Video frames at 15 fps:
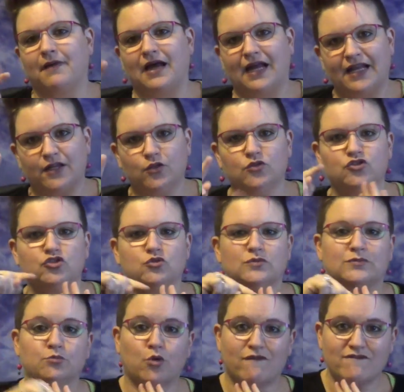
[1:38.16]
So that
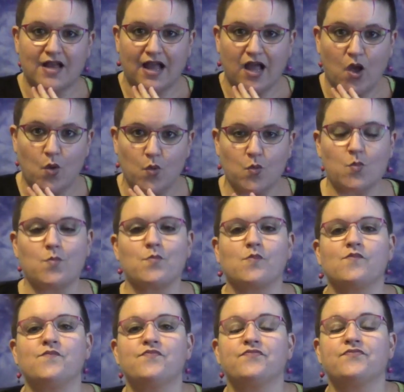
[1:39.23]
means it could be anywhere
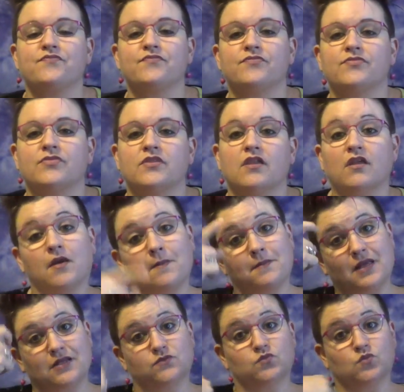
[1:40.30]
from mild to
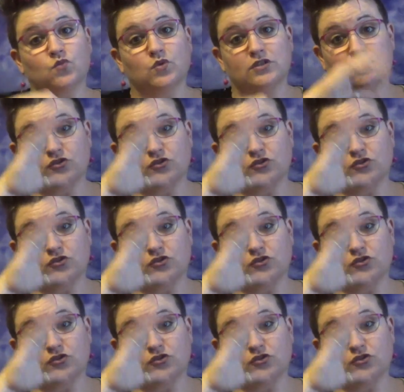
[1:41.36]
profound.